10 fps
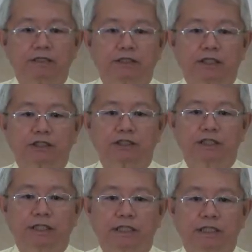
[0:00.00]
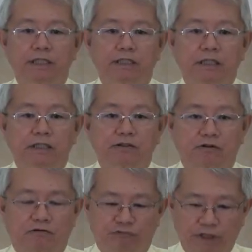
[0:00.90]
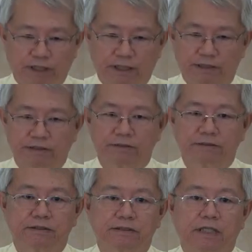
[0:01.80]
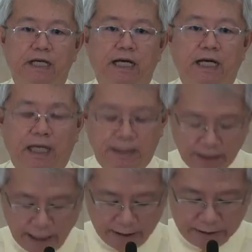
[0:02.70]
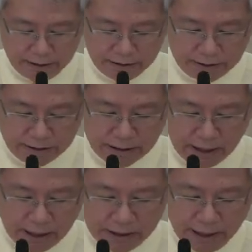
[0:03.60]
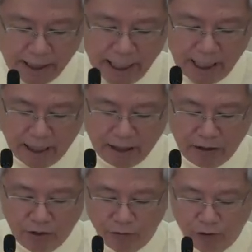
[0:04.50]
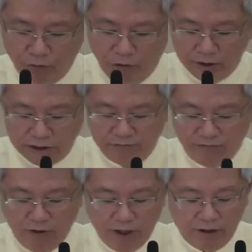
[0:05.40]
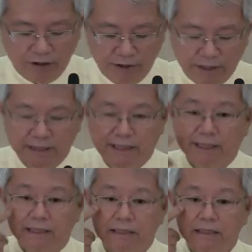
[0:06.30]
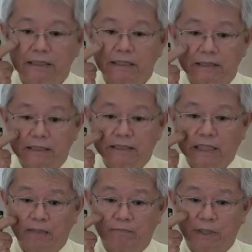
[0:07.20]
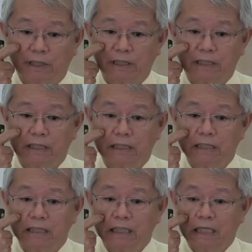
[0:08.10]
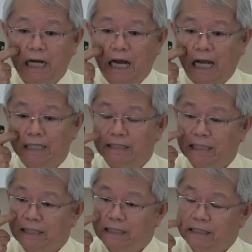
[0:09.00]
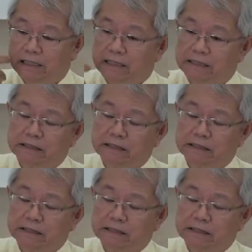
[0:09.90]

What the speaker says: teach the converted. And then there are rewards for a Christian disciple. I think